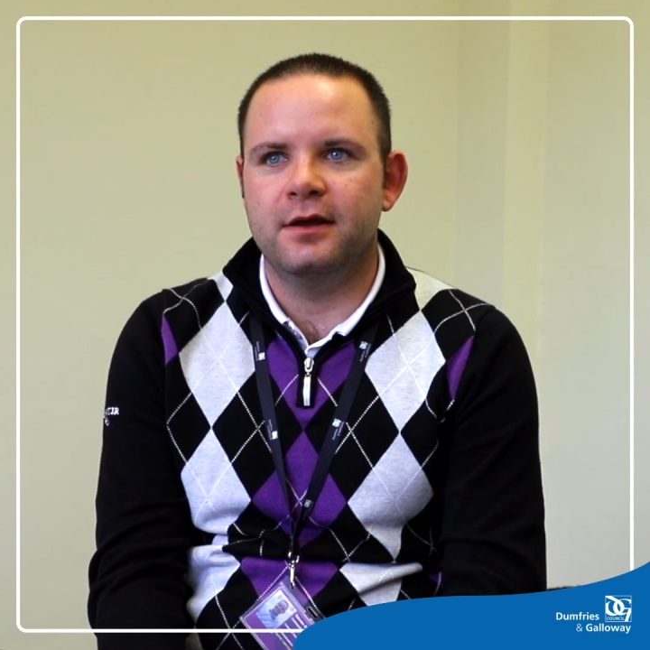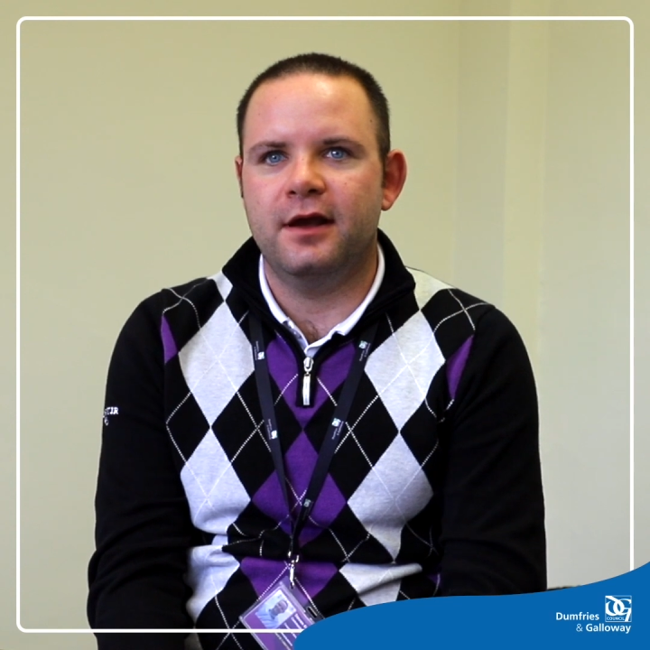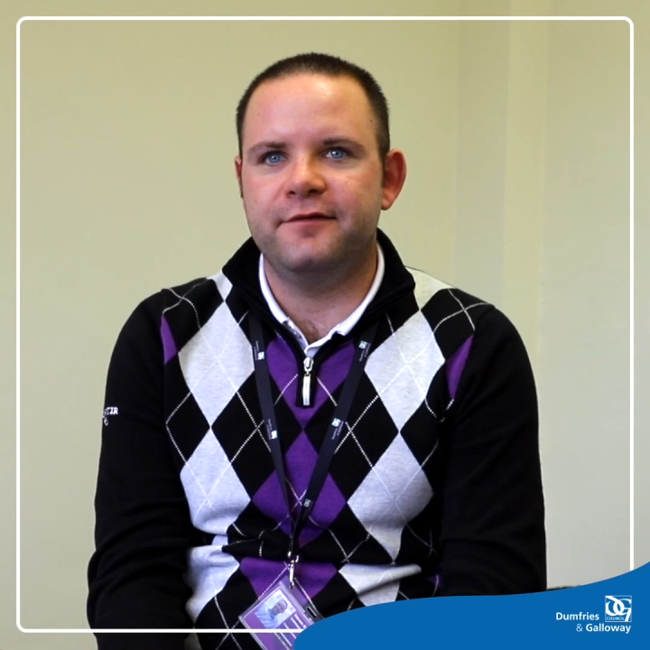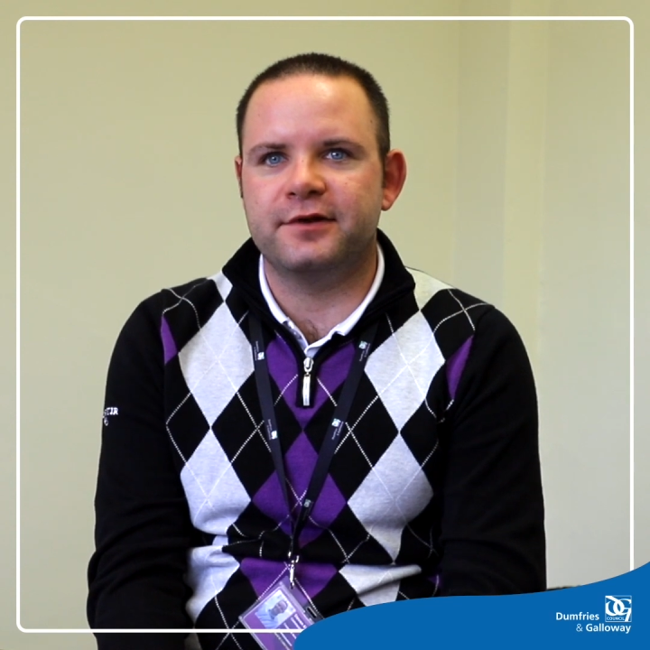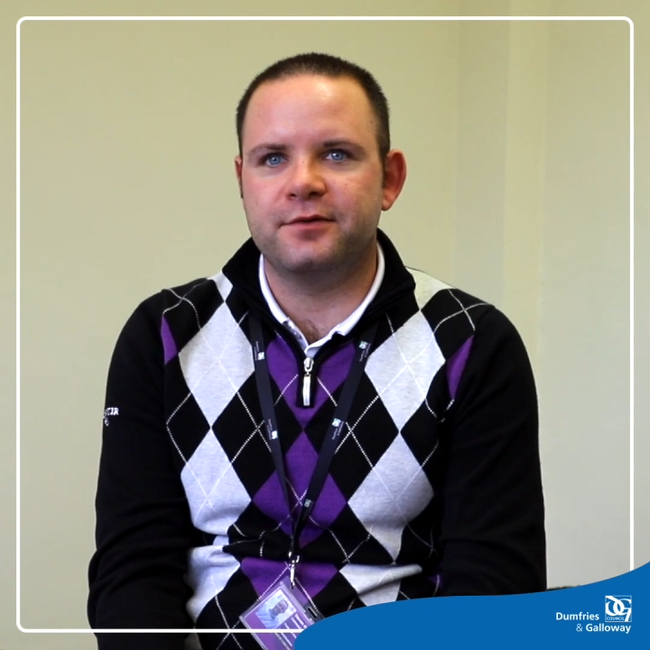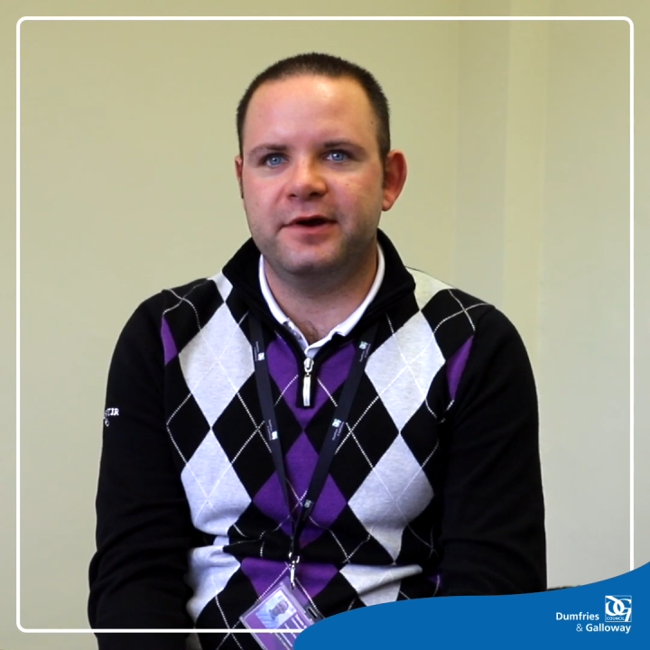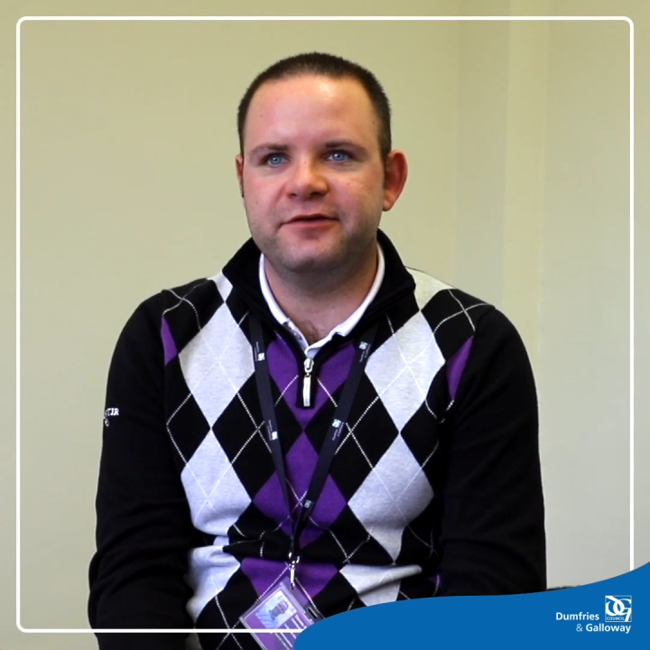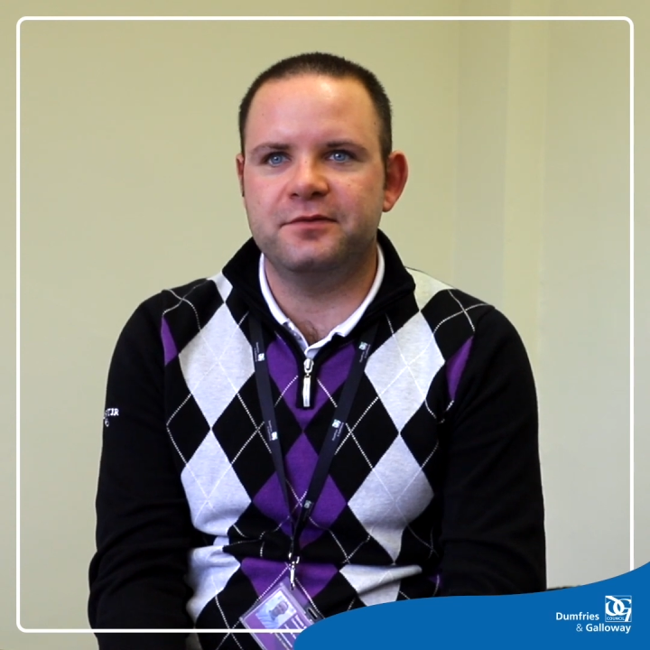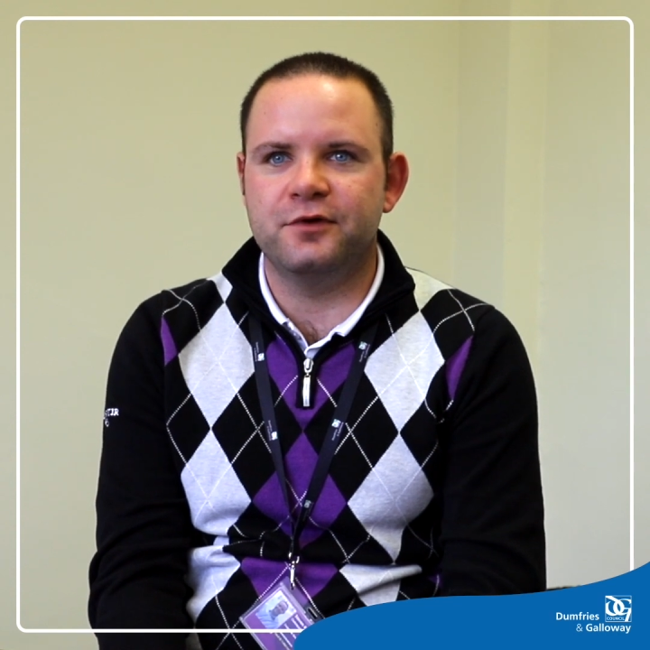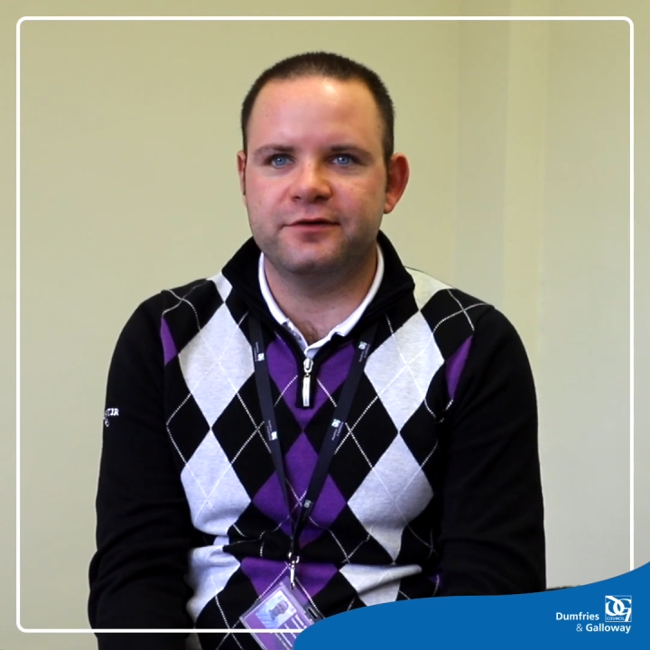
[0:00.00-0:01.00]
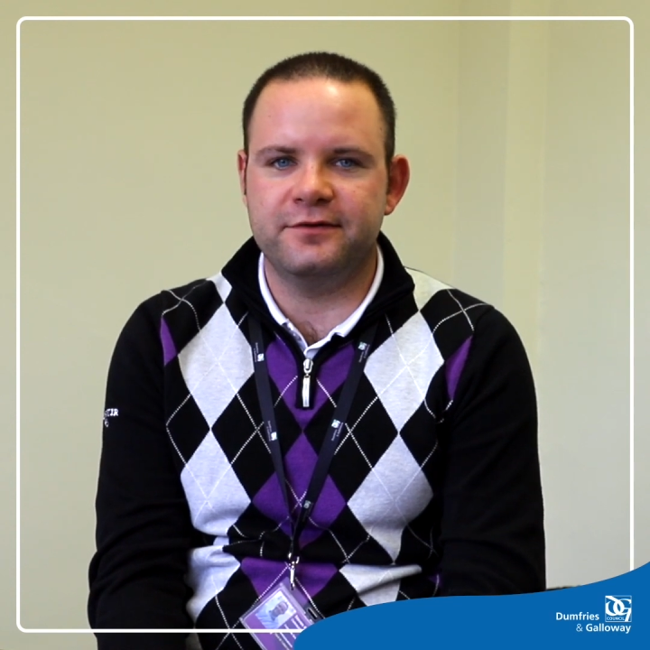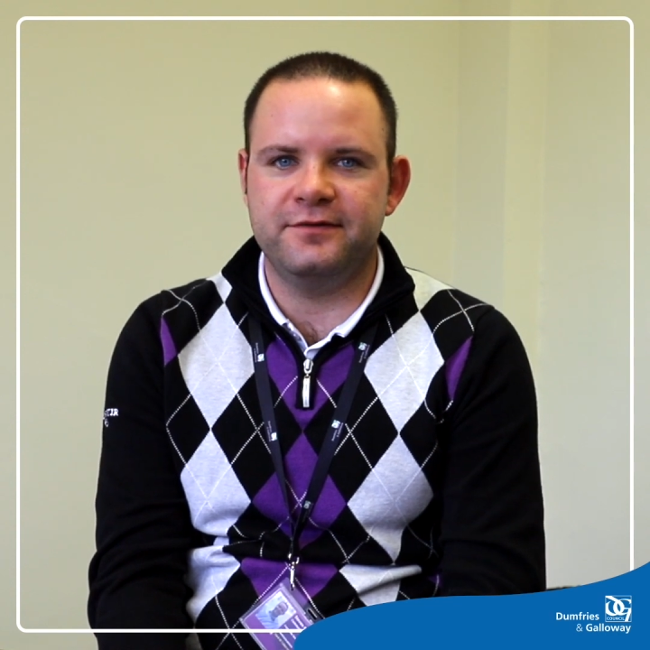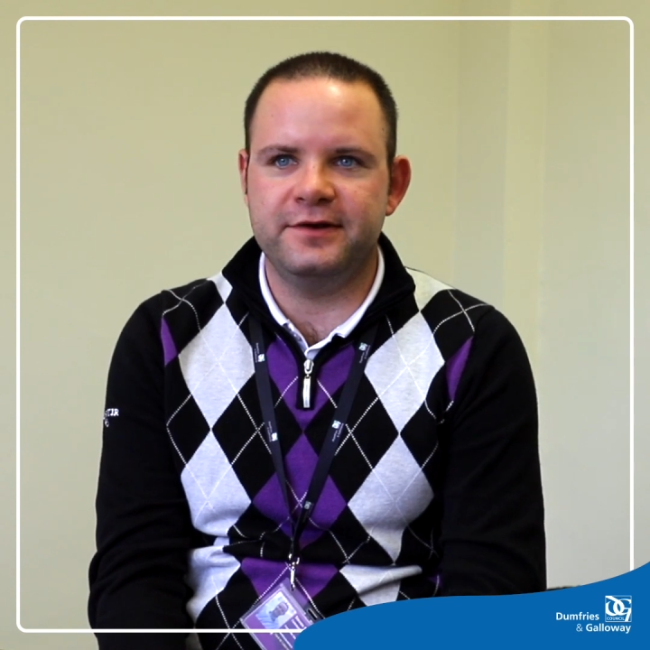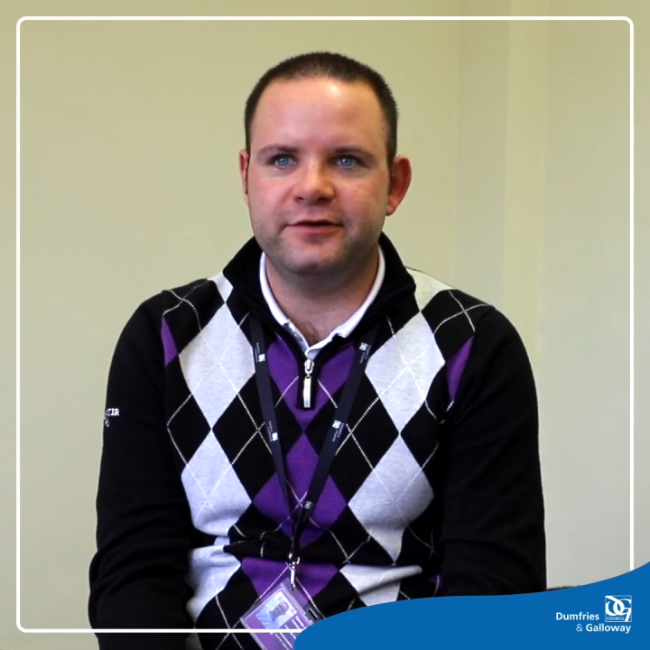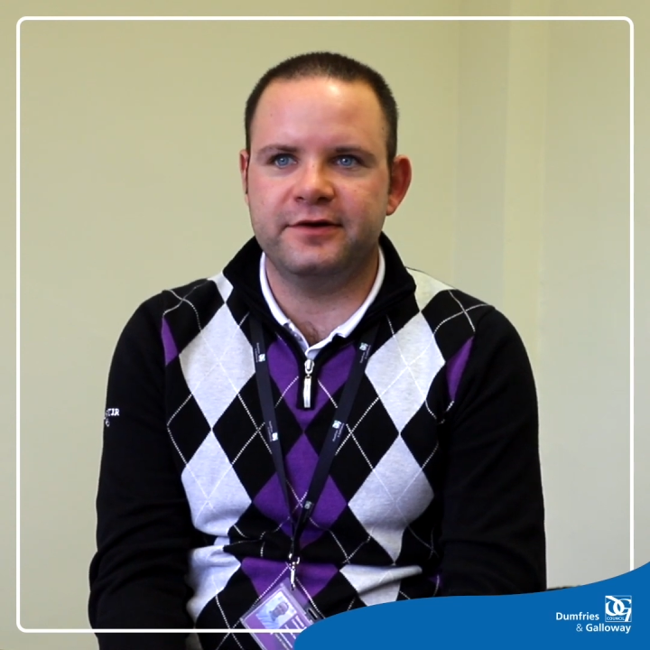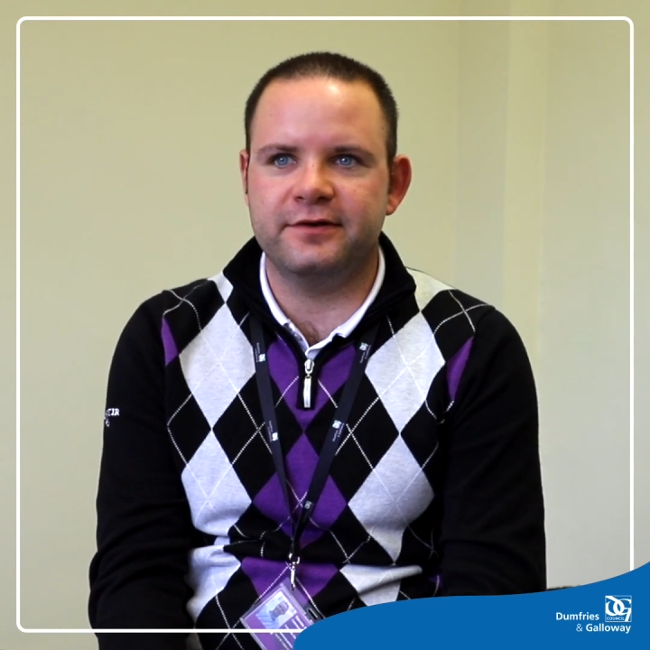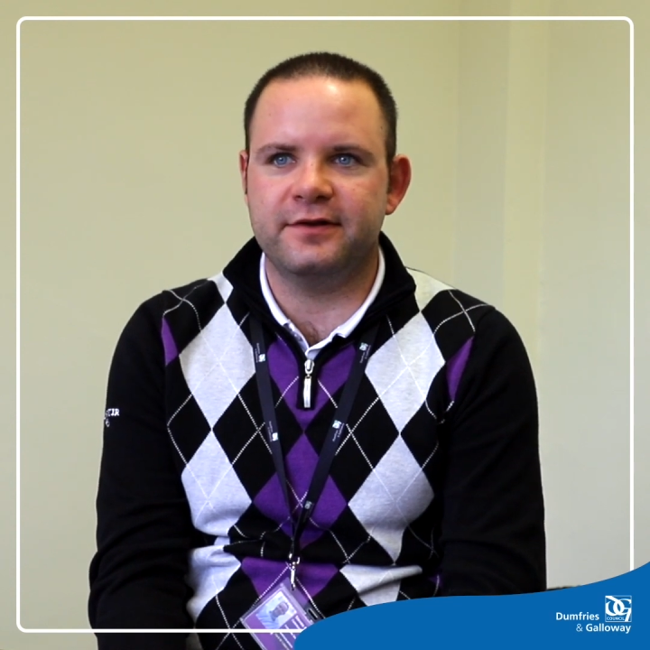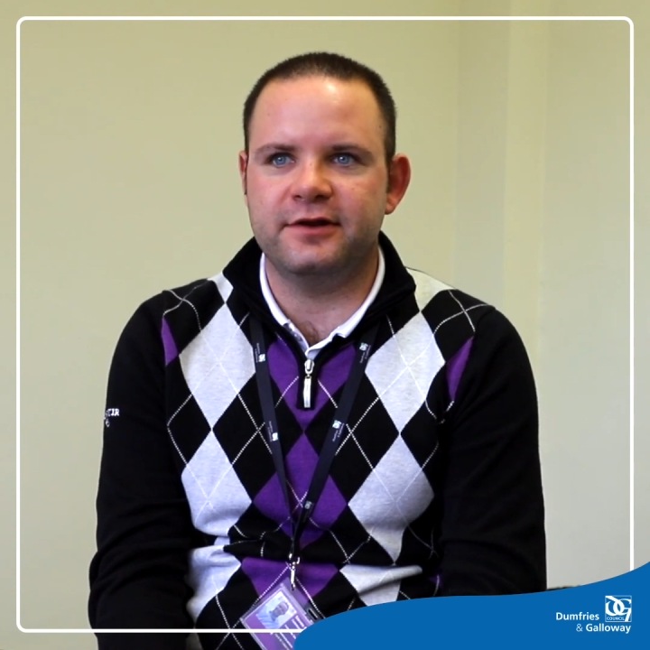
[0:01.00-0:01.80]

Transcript: If your question wasn't featured